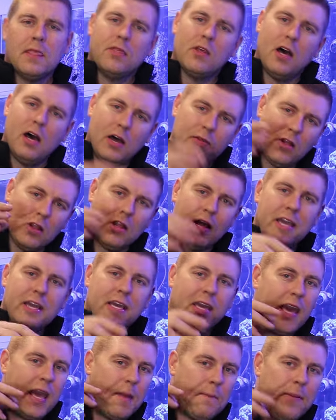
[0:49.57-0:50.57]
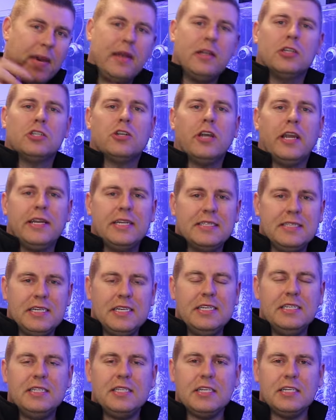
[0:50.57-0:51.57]
Uh, the light can't penetrate as
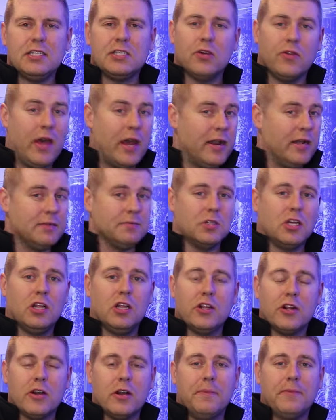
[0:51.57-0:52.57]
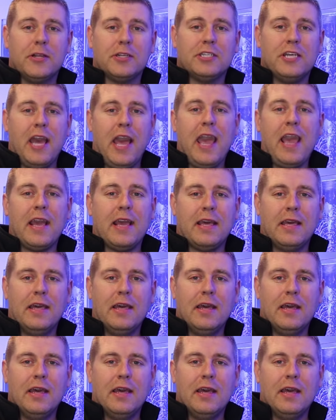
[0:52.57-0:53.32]
easy, so that ends up clearing up your tank.